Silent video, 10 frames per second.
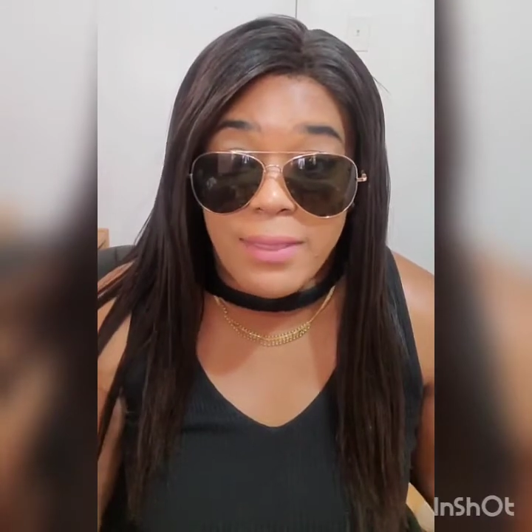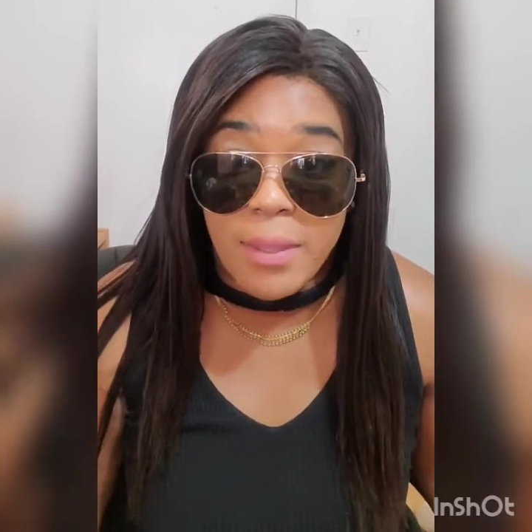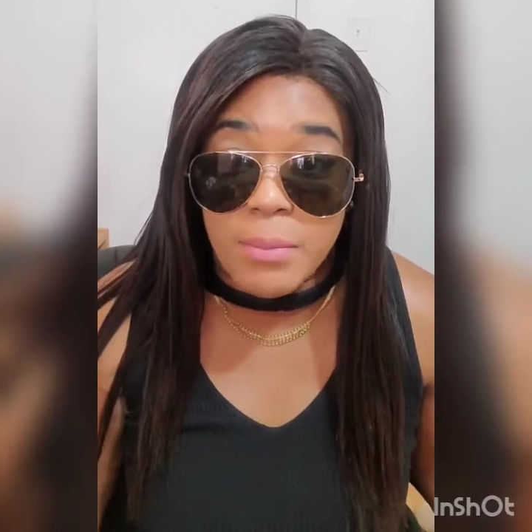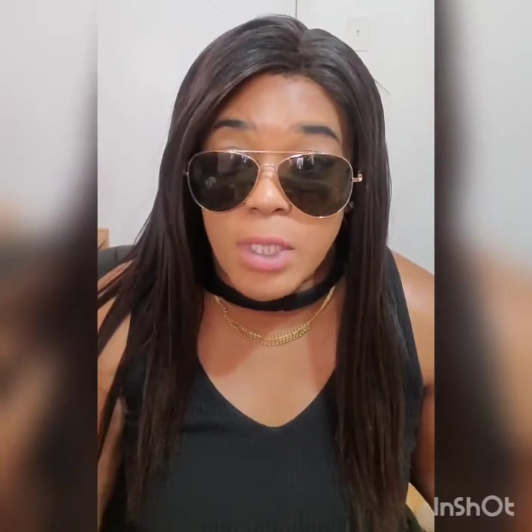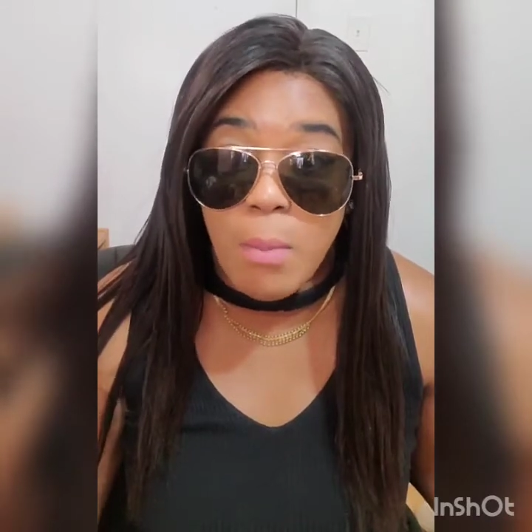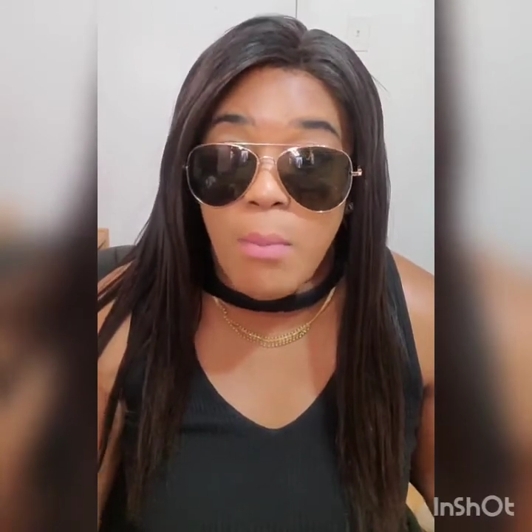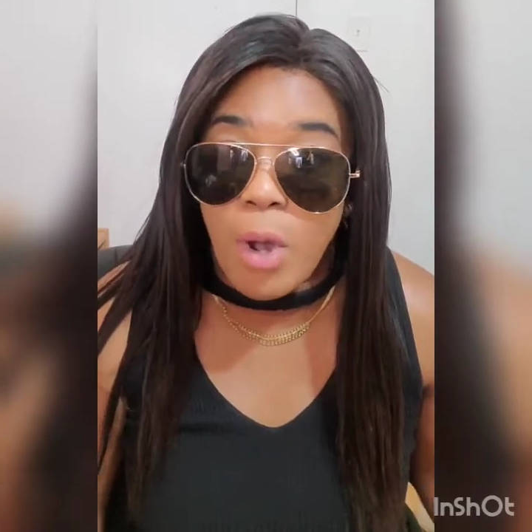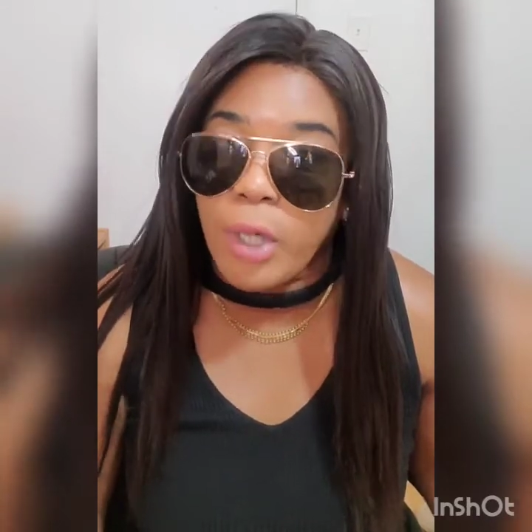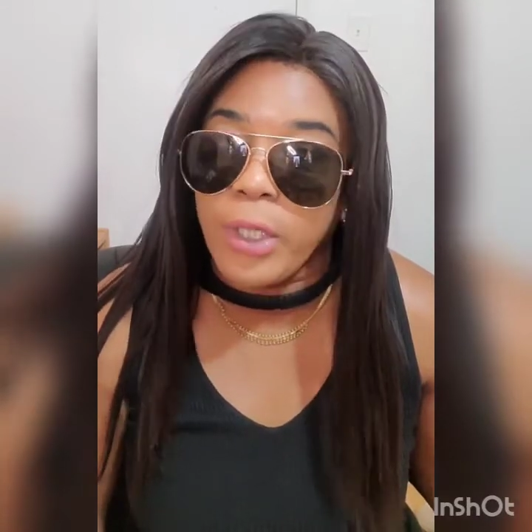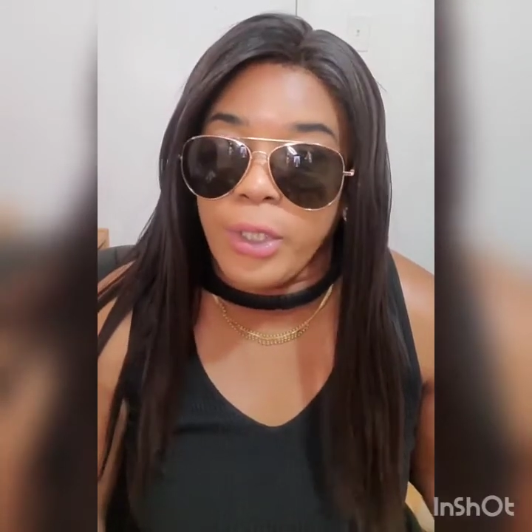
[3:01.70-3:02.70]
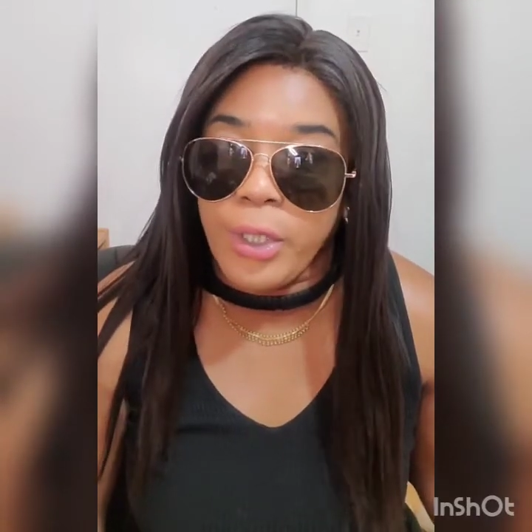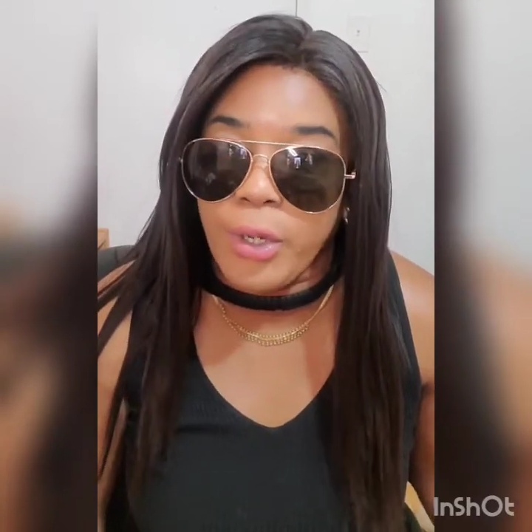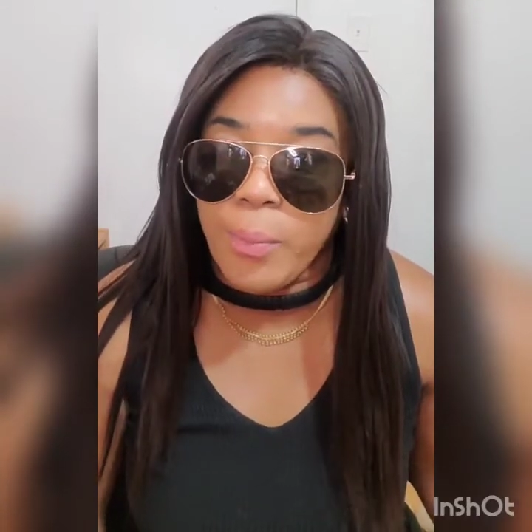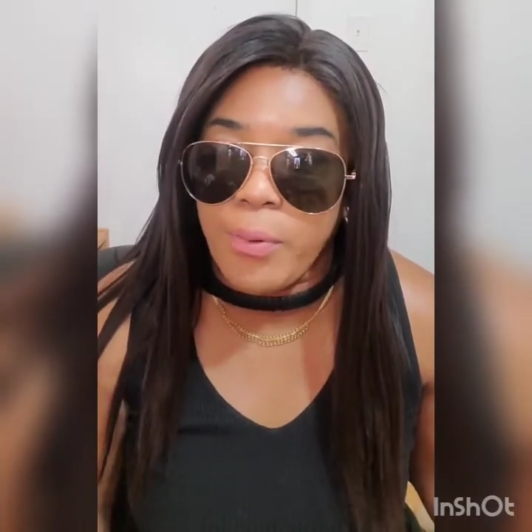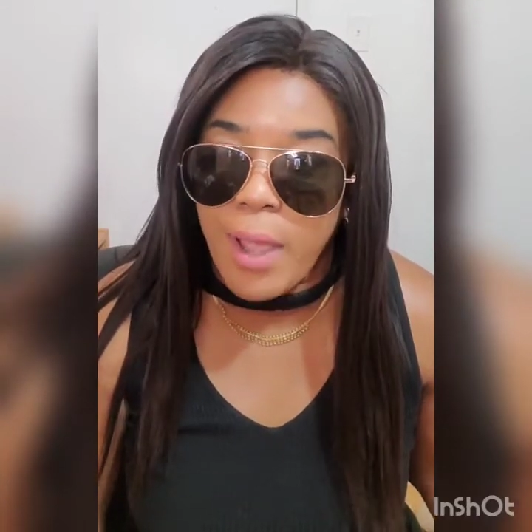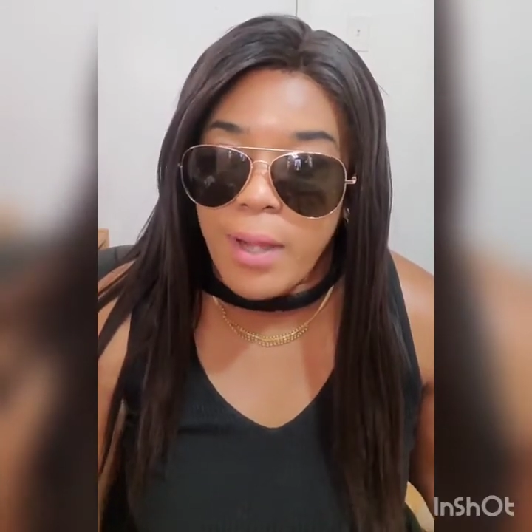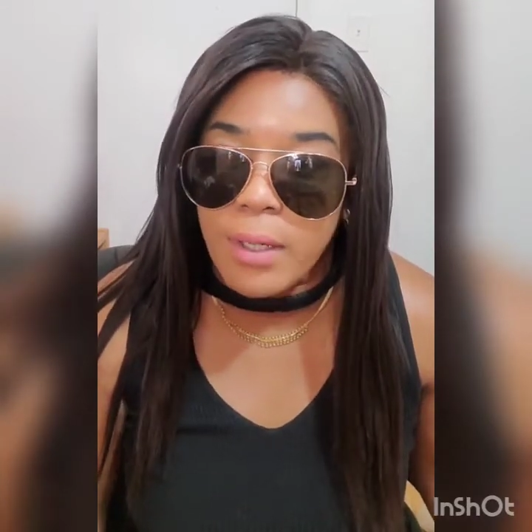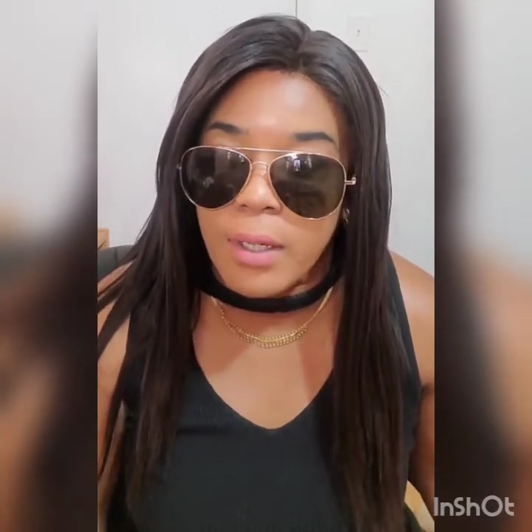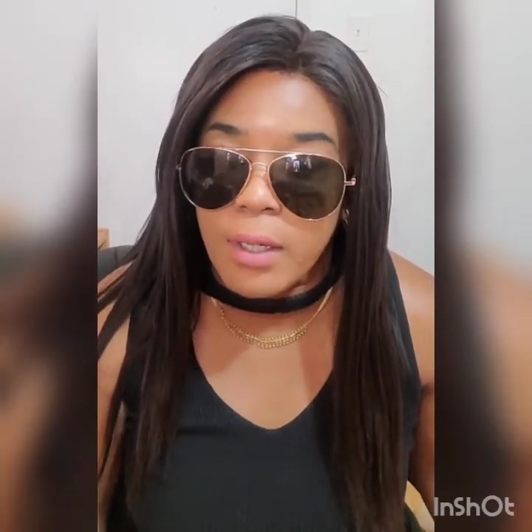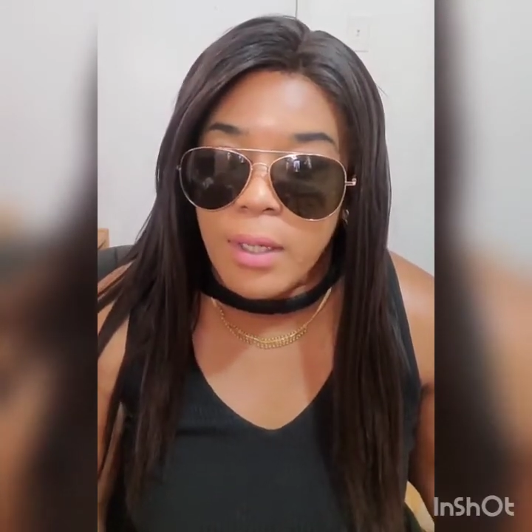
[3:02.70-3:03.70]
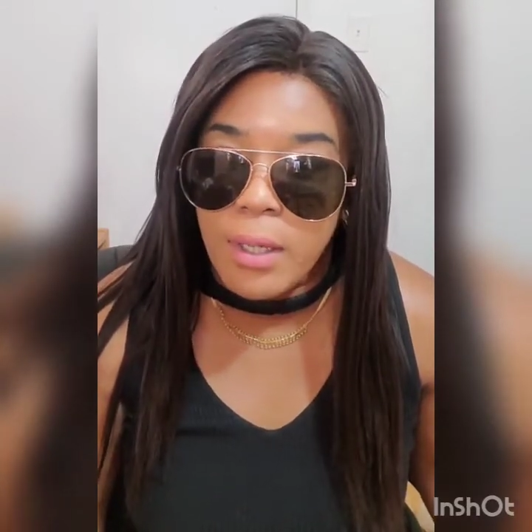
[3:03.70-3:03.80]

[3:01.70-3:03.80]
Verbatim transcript: them to market your product